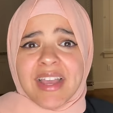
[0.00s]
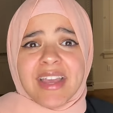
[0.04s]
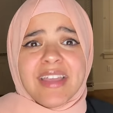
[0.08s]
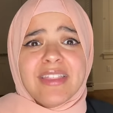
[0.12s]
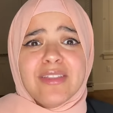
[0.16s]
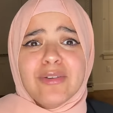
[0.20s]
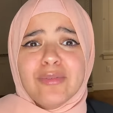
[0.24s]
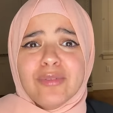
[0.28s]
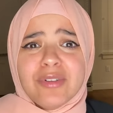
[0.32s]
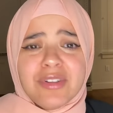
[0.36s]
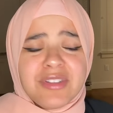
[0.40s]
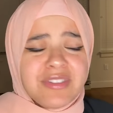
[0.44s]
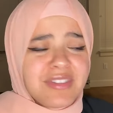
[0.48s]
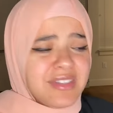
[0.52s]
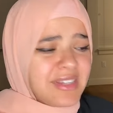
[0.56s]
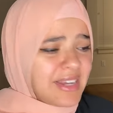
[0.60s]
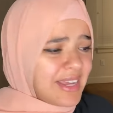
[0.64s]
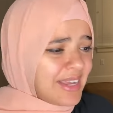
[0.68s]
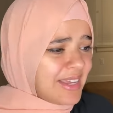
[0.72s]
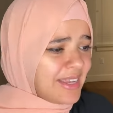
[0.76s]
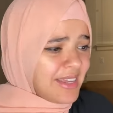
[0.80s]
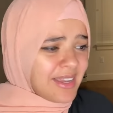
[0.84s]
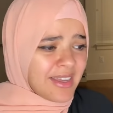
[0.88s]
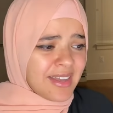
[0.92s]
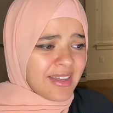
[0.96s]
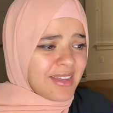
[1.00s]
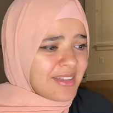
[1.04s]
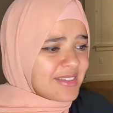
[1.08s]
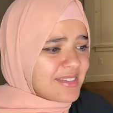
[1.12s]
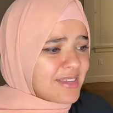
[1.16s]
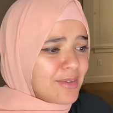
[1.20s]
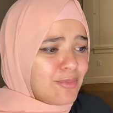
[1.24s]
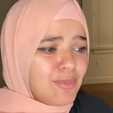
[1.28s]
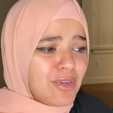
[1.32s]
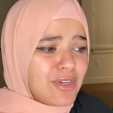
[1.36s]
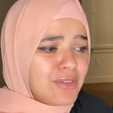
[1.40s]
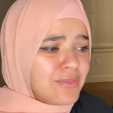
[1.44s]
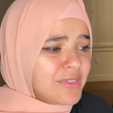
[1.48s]
In the world today,
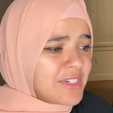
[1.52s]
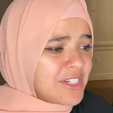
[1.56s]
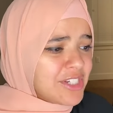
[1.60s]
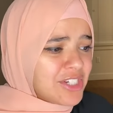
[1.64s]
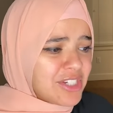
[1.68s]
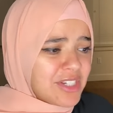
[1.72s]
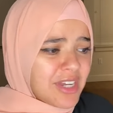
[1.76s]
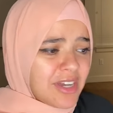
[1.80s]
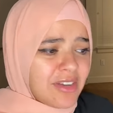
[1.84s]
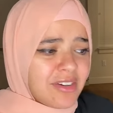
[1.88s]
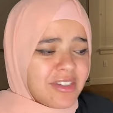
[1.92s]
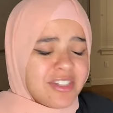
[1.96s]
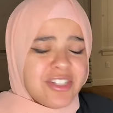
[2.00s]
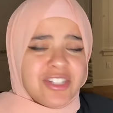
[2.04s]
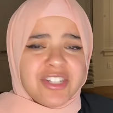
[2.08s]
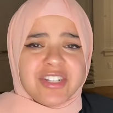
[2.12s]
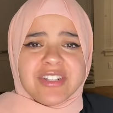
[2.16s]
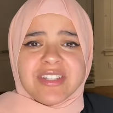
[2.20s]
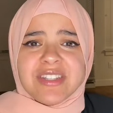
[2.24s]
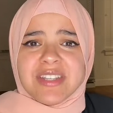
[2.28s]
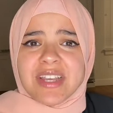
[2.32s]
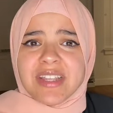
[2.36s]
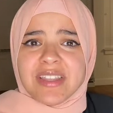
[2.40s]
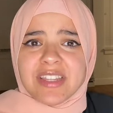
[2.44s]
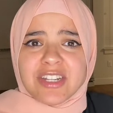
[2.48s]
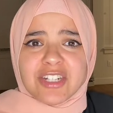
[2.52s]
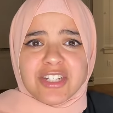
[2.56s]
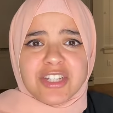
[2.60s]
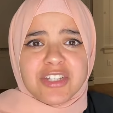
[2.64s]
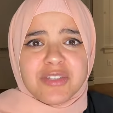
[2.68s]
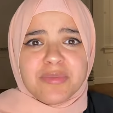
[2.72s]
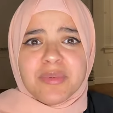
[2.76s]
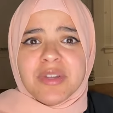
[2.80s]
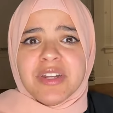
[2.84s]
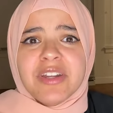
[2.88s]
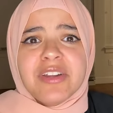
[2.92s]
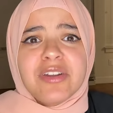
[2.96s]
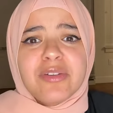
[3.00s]
someone reached out and she said that
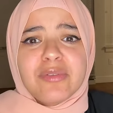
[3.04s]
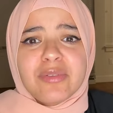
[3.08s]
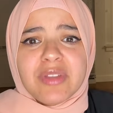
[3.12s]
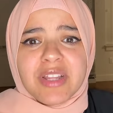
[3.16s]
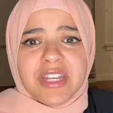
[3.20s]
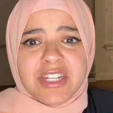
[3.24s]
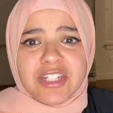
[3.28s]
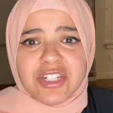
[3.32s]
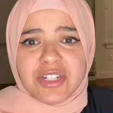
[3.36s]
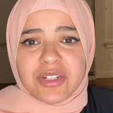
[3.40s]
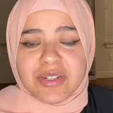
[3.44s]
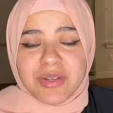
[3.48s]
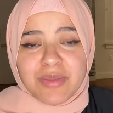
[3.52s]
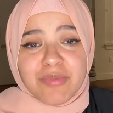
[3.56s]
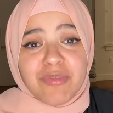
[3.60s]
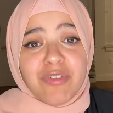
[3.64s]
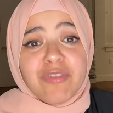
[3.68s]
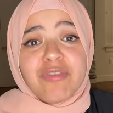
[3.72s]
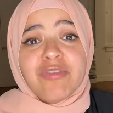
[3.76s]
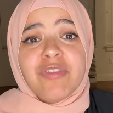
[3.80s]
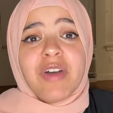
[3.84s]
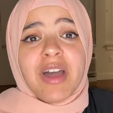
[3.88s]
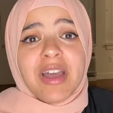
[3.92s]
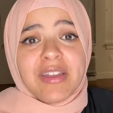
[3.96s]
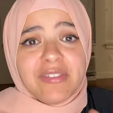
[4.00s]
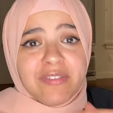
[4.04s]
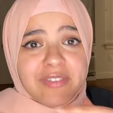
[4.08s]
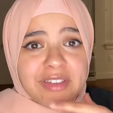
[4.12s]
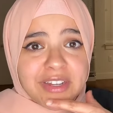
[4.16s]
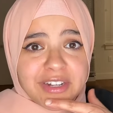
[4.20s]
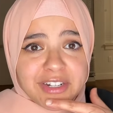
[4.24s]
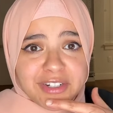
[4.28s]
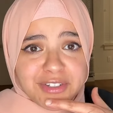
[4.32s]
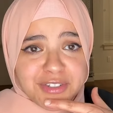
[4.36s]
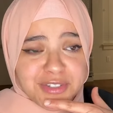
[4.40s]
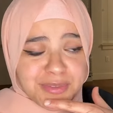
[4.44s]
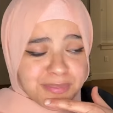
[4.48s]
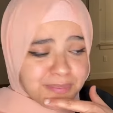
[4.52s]
she's been in a relationship for five
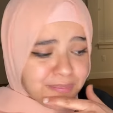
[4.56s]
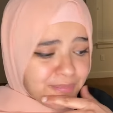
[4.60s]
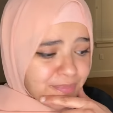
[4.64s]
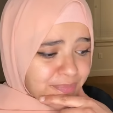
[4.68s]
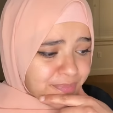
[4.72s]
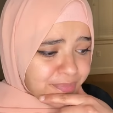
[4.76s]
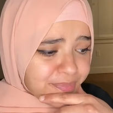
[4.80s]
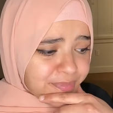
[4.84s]
years.